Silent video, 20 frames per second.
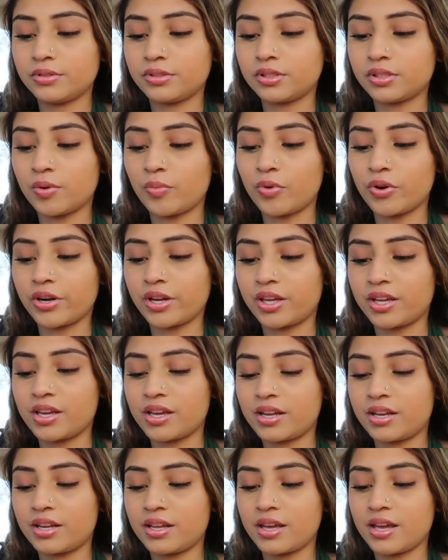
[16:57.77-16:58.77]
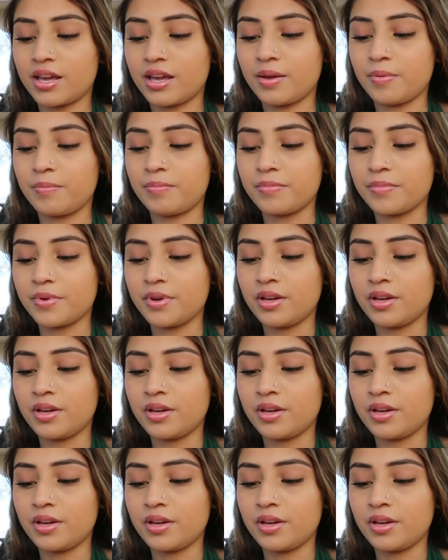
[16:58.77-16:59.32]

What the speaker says: somewhere to get a